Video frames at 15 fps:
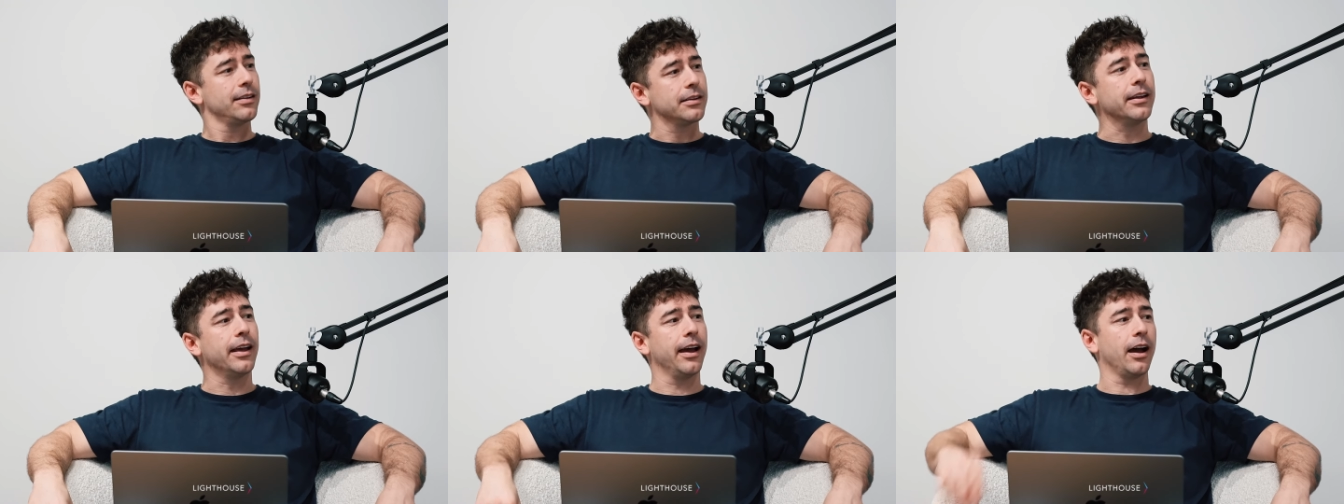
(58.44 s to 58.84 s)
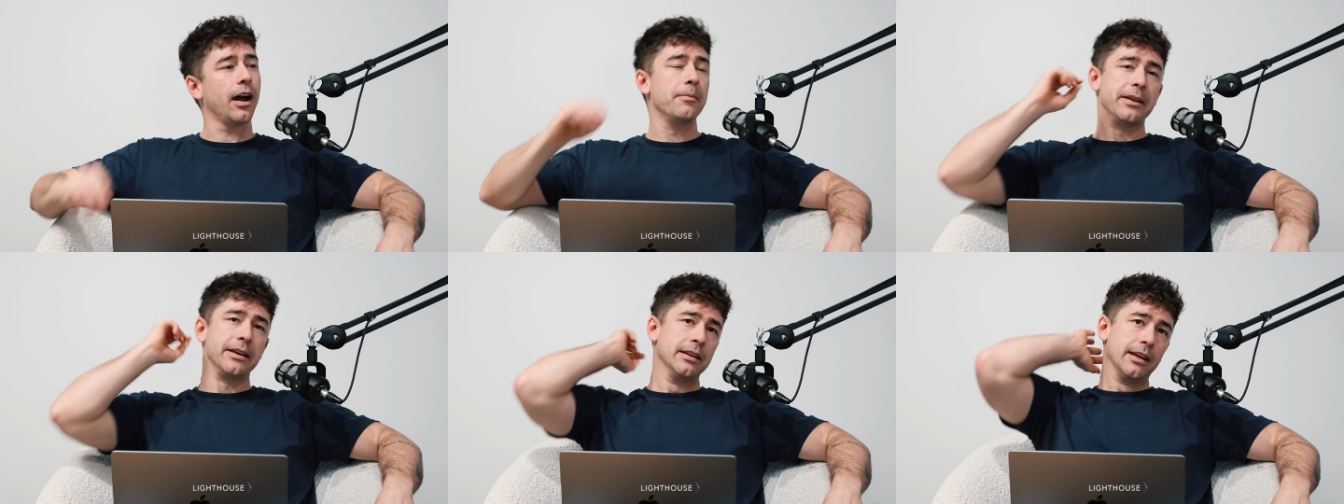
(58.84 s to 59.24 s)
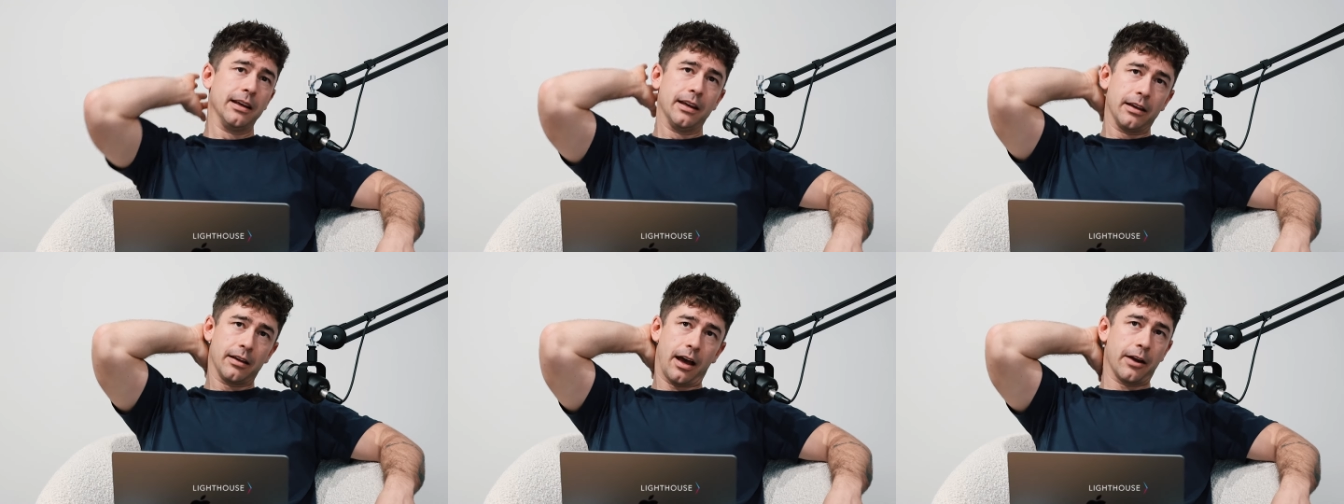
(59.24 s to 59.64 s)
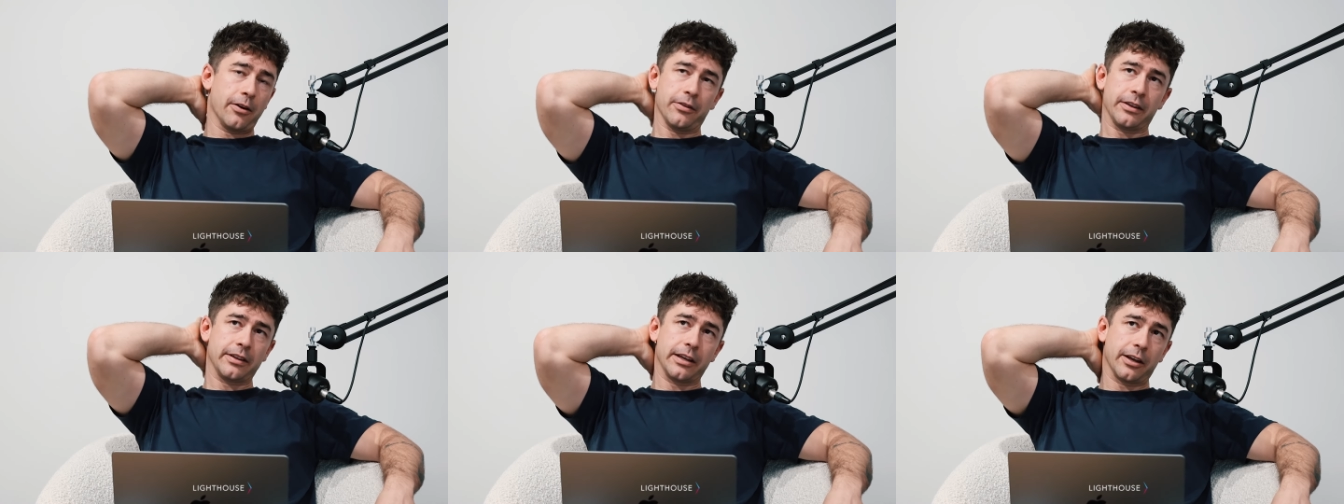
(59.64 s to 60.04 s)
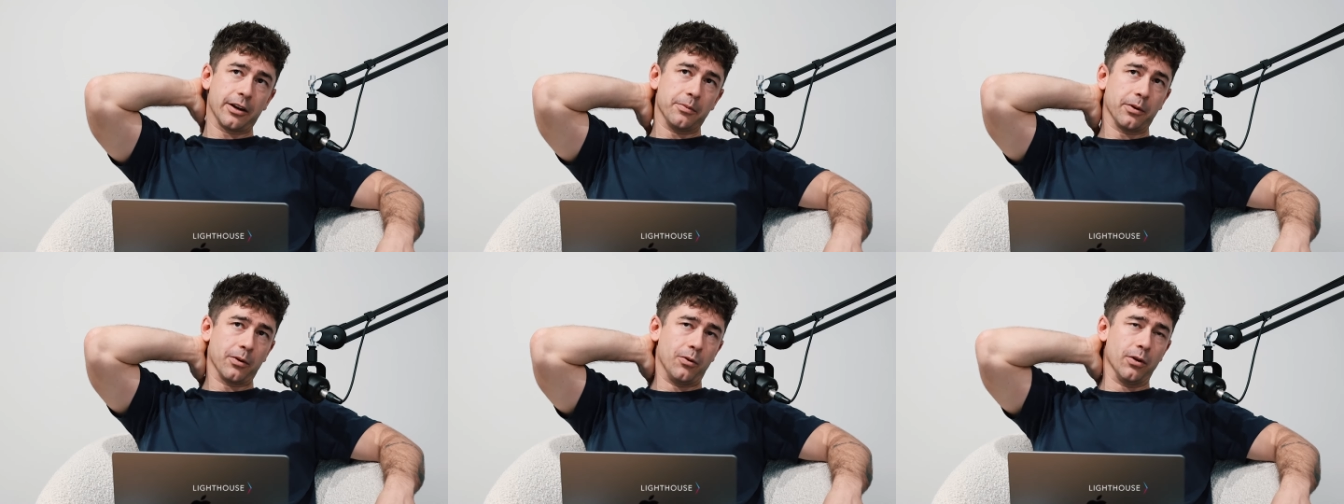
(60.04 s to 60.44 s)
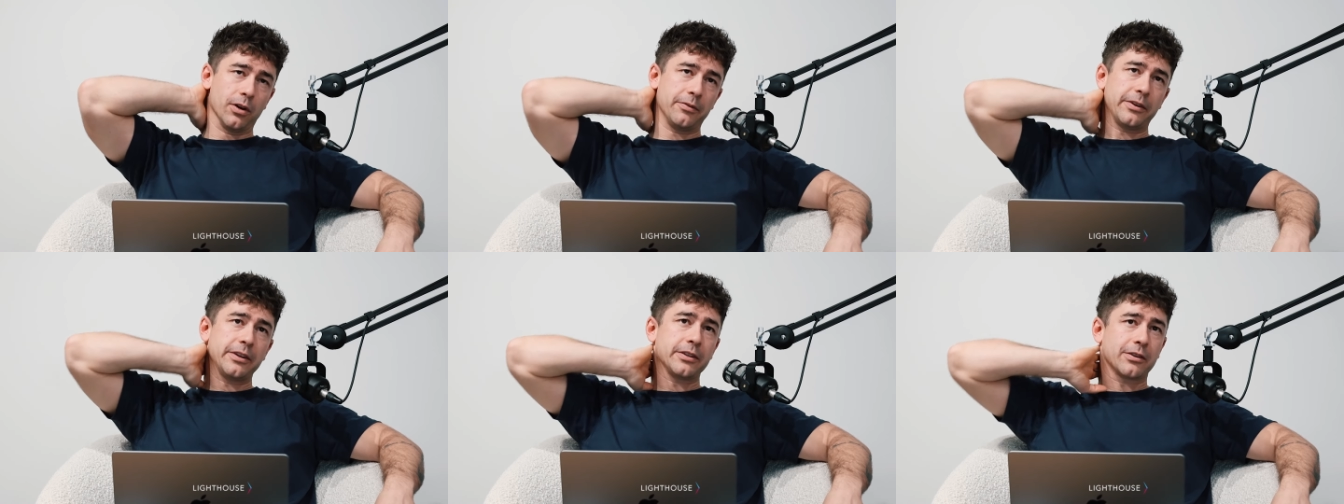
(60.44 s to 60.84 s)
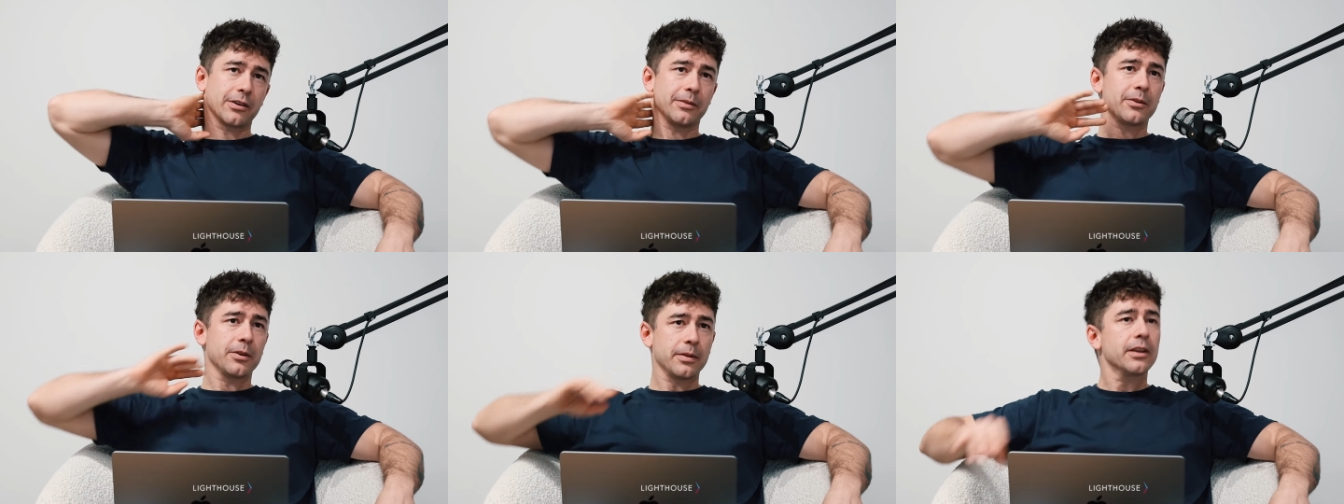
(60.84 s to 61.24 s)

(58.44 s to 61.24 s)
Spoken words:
Yeah. I mean, I don't think they're going to put all of it into crypto.